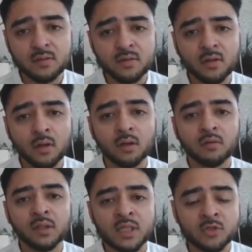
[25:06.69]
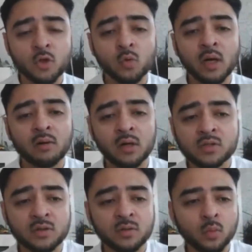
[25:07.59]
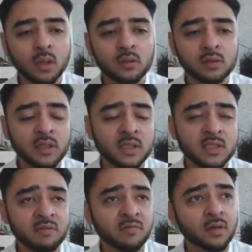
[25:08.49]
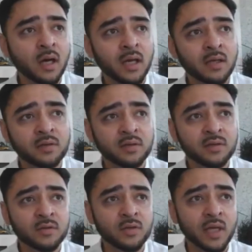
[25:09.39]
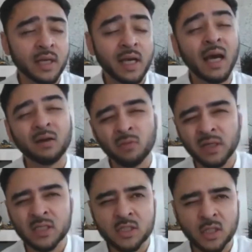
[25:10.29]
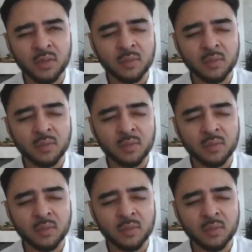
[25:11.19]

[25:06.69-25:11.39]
You can't, there's nowhere else in the world except for the Ireland and the UK and really Germany,